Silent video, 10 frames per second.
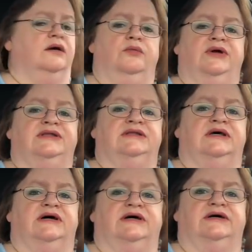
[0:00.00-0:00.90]

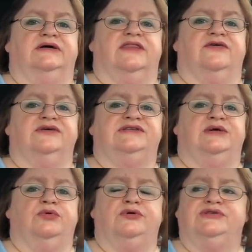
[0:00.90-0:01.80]
when
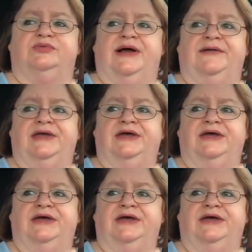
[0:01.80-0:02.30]
Thursday rolls around